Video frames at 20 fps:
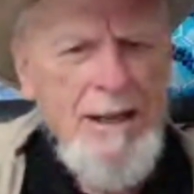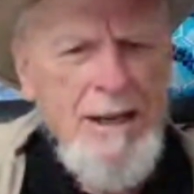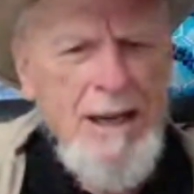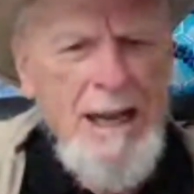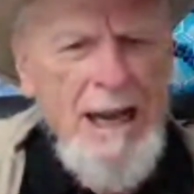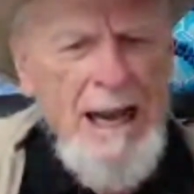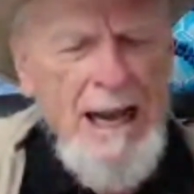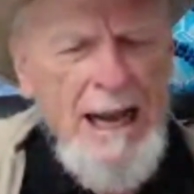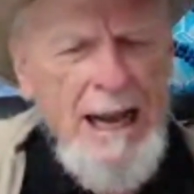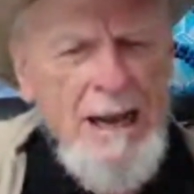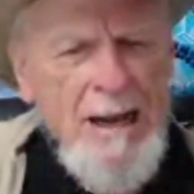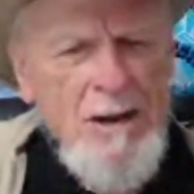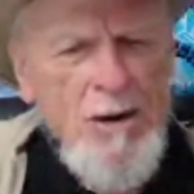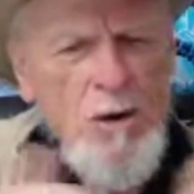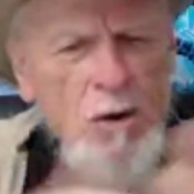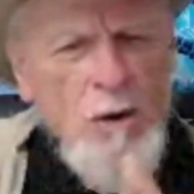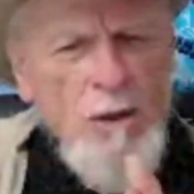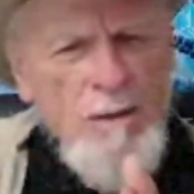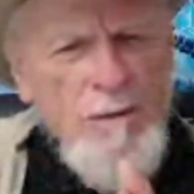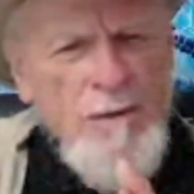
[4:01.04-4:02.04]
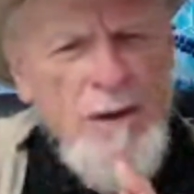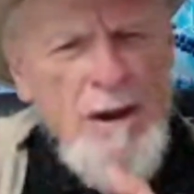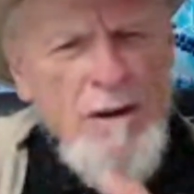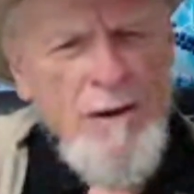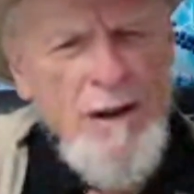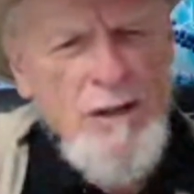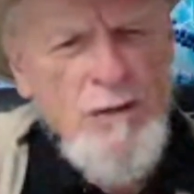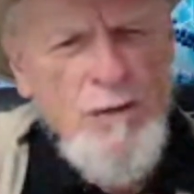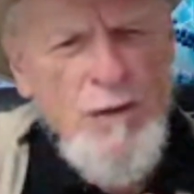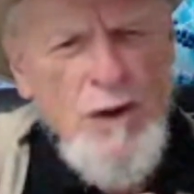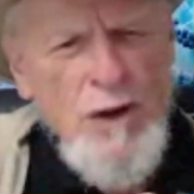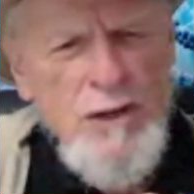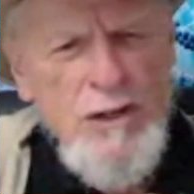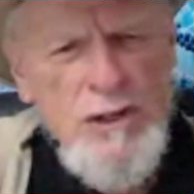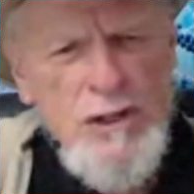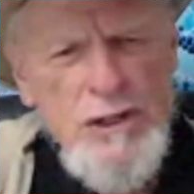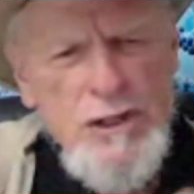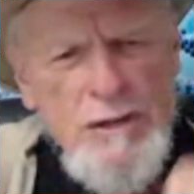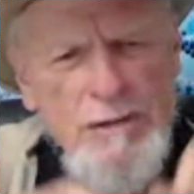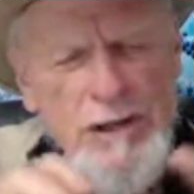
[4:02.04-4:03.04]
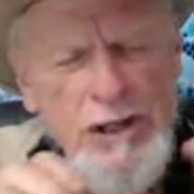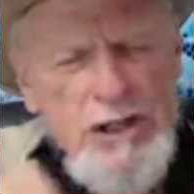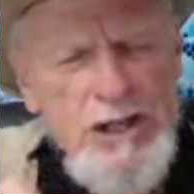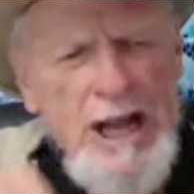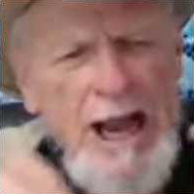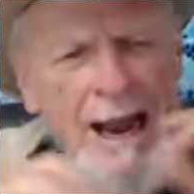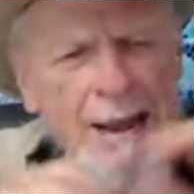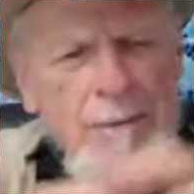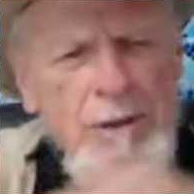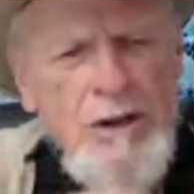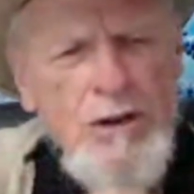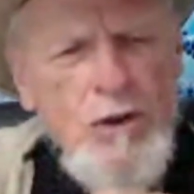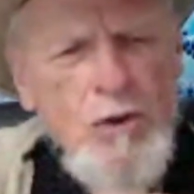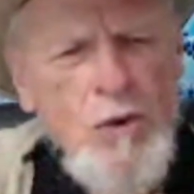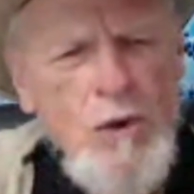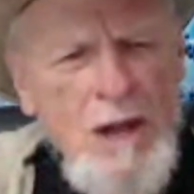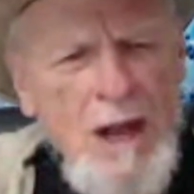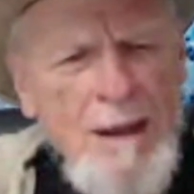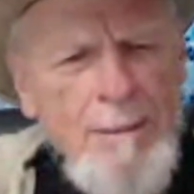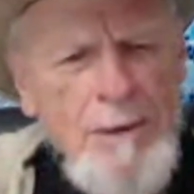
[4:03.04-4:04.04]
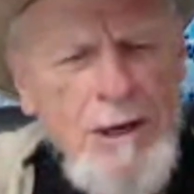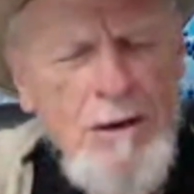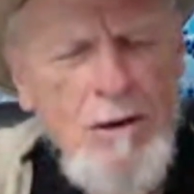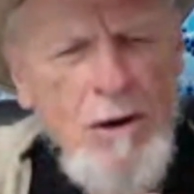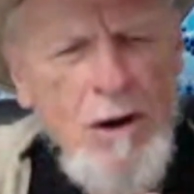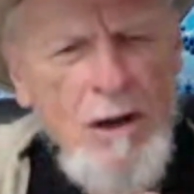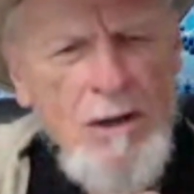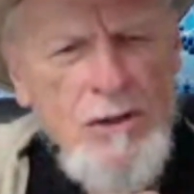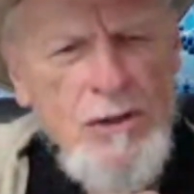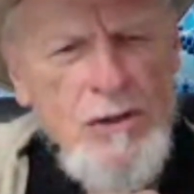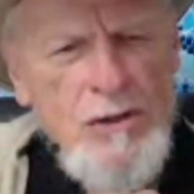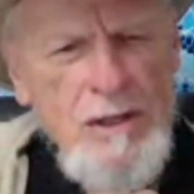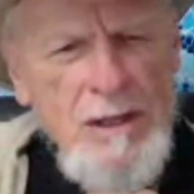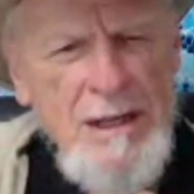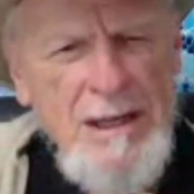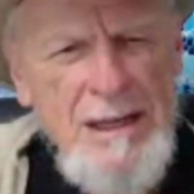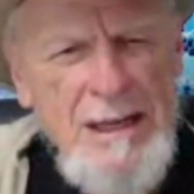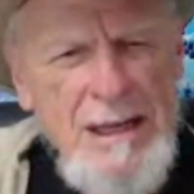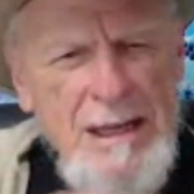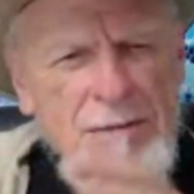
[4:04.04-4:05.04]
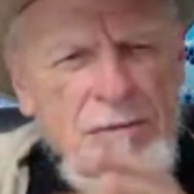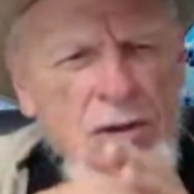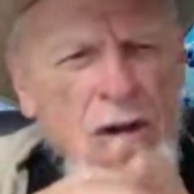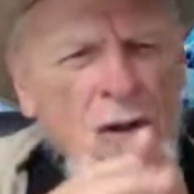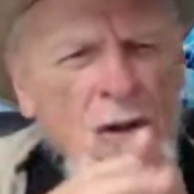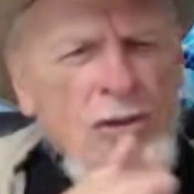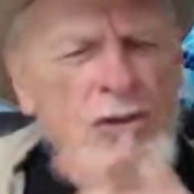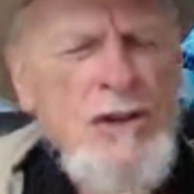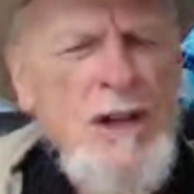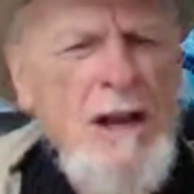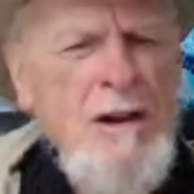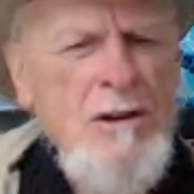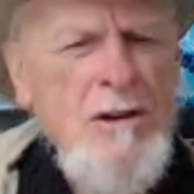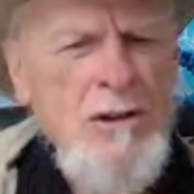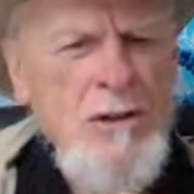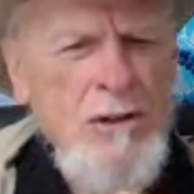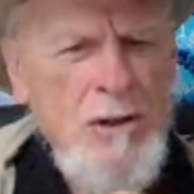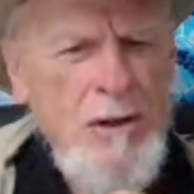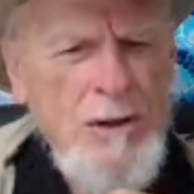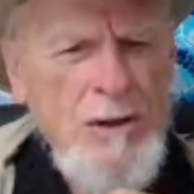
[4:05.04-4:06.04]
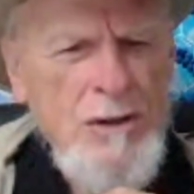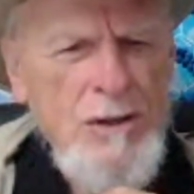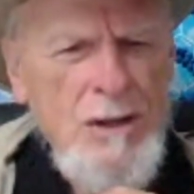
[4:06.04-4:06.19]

uh, or the various versions of his name that you'll come across? Not so good.